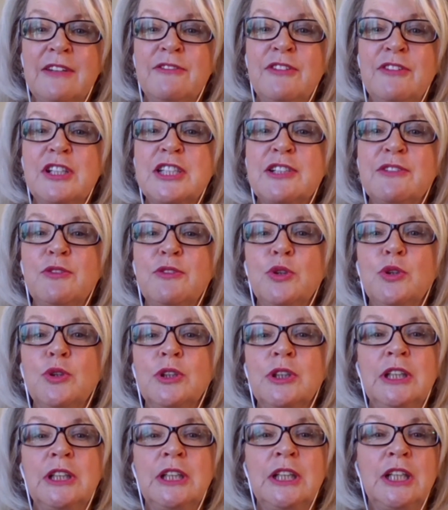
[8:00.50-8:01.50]
First of
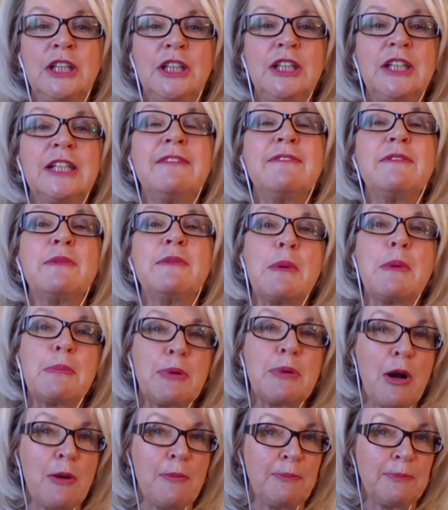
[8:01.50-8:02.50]
all, you give them a
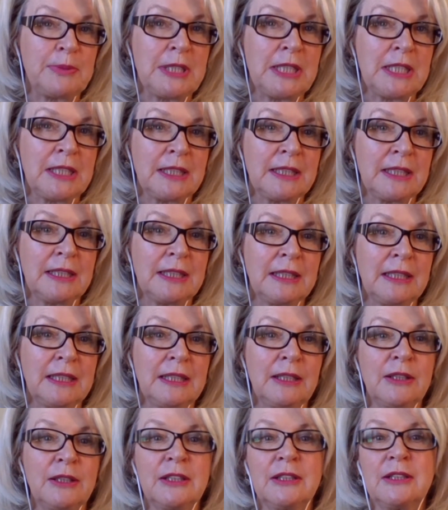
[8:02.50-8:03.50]
prompt.
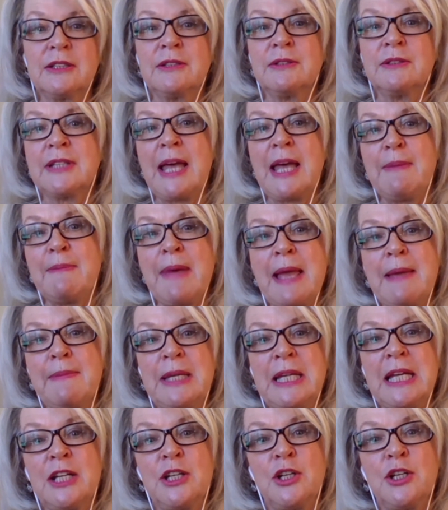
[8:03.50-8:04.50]
That may
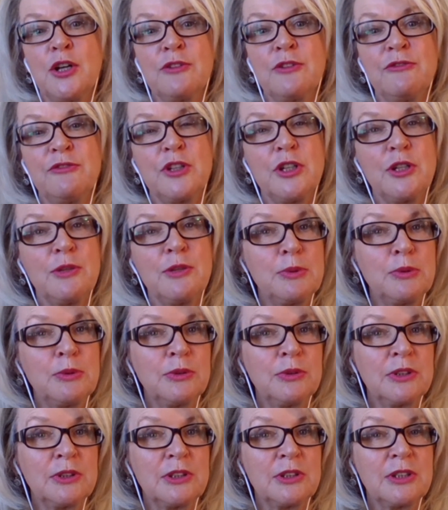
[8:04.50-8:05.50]
be a
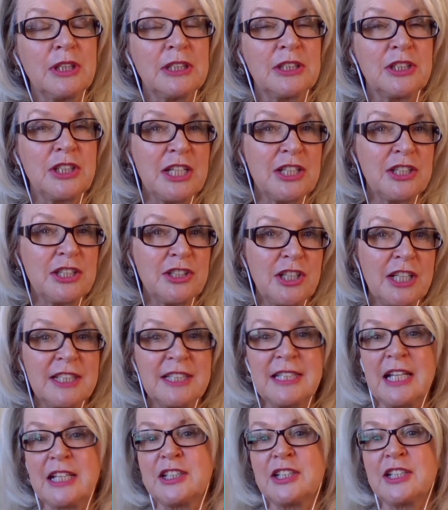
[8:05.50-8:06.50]
non-verbal gesture,
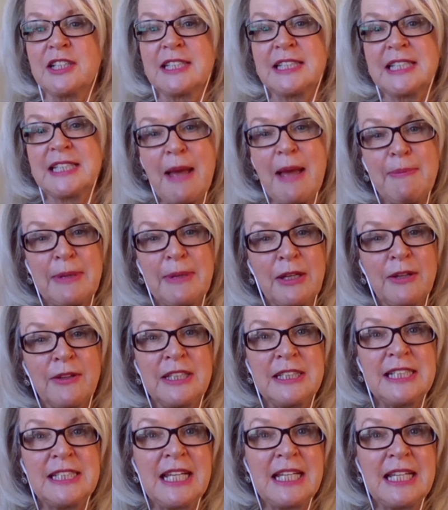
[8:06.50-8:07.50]
such as tapping on
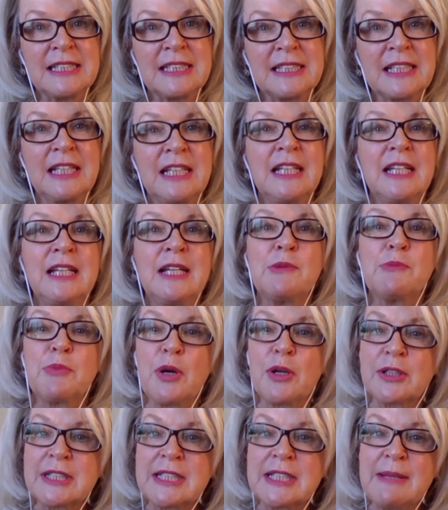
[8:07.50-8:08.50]
the desk,
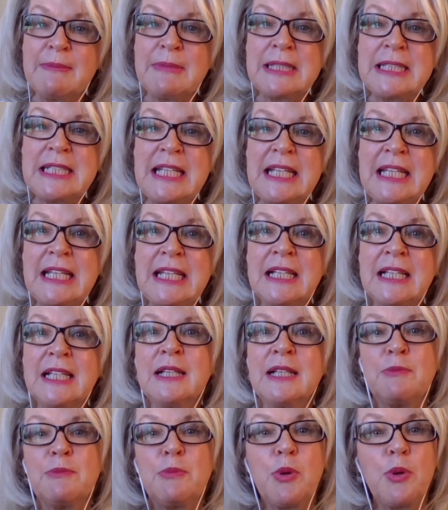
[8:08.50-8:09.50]
proximity,
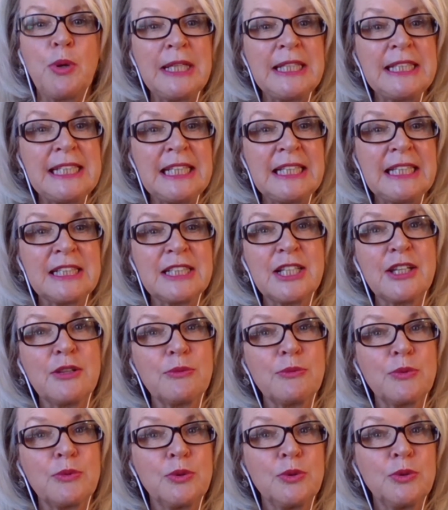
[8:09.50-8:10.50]
pointing to
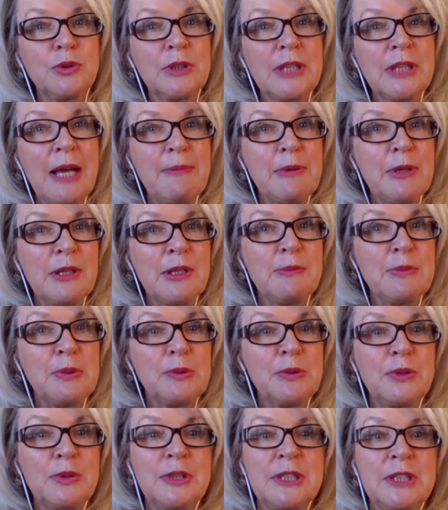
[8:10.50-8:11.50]
the rule up on the
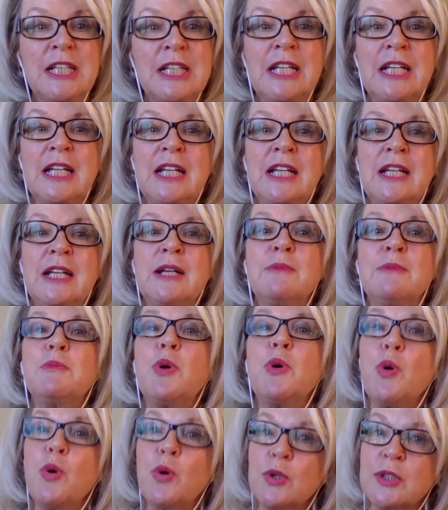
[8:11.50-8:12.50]
board,
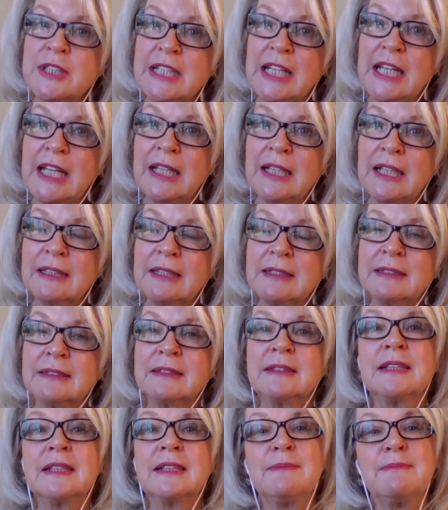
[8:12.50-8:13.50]
pausing,
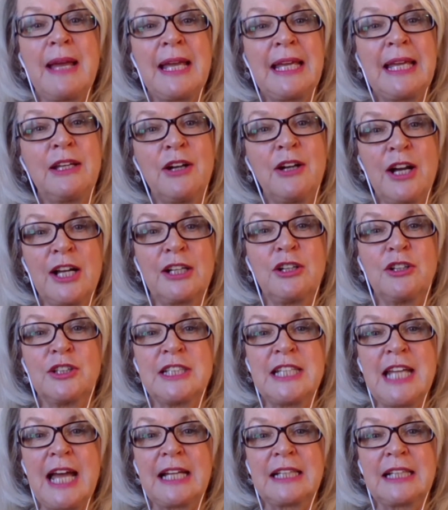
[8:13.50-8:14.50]
making eye
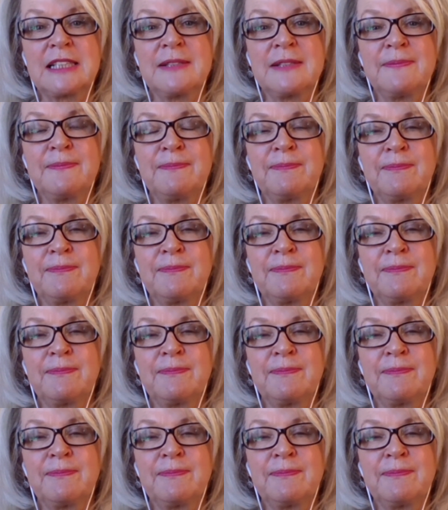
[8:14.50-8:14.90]
contact.